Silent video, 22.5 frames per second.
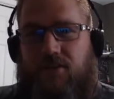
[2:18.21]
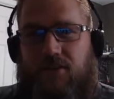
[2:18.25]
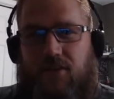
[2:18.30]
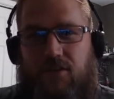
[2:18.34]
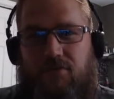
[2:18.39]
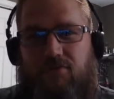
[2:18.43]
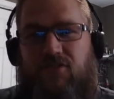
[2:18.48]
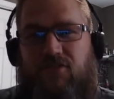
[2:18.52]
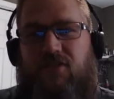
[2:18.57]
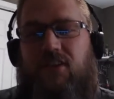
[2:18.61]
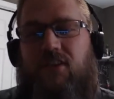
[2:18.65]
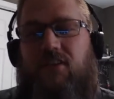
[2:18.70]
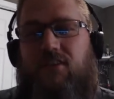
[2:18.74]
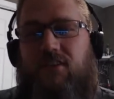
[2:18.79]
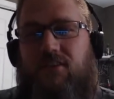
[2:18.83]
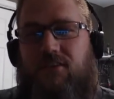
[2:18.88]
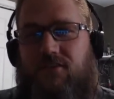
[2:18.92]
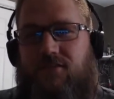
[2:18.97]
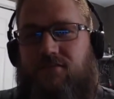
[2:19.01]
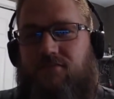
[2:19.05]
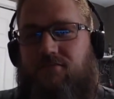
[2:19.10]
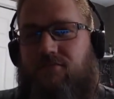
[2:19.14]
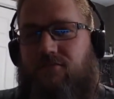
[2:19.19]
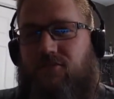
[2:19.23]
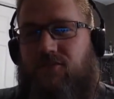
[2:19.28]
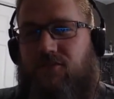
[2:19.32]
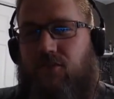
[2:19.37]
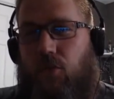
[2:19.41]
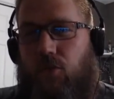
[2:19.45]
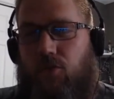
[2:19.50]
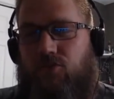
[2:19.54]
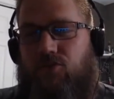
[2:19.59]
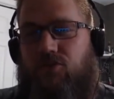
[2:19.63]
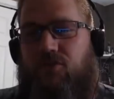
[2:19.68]
And you've seen us
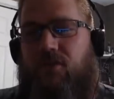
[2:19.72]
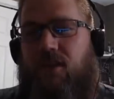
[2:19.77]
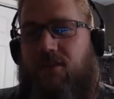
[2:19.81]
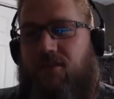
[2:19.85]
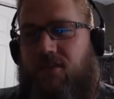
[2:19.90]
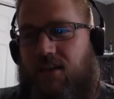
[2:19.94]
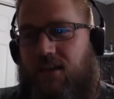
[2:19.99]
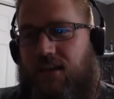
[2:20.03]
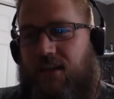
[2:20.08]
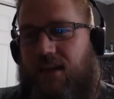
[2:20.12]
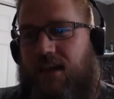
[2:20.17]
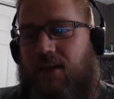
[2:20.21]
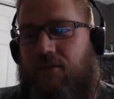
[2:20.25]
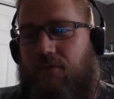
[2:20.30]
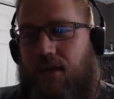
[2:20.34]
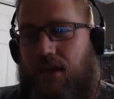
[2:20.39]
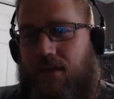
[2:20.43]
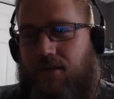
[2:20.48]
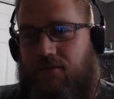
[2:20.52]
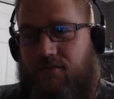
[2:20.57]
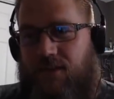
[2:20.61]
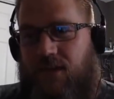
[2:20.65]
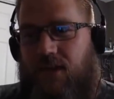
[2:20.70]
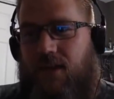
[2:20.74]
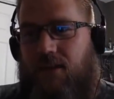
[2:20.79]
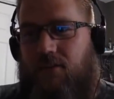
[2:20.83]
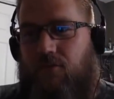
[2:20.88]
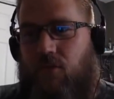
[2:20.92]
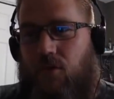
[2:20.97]
torture that thing at Iraq Vet,